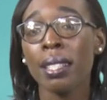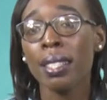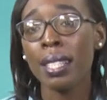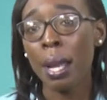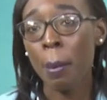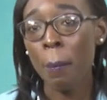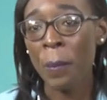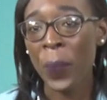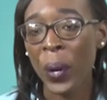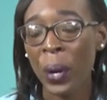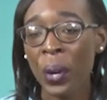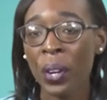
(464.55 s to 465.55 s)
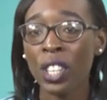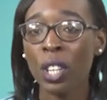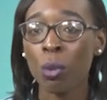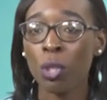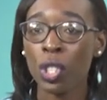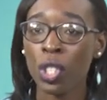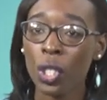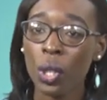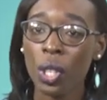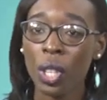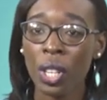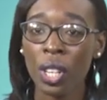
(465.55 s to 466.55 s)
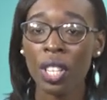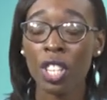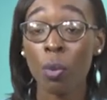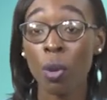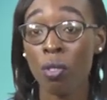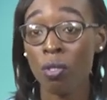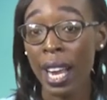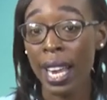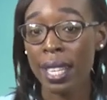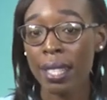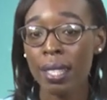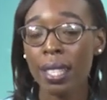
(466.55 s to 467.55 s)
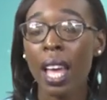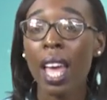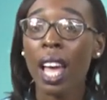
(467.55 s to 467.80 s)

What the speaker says: timber and our sugar and our rice.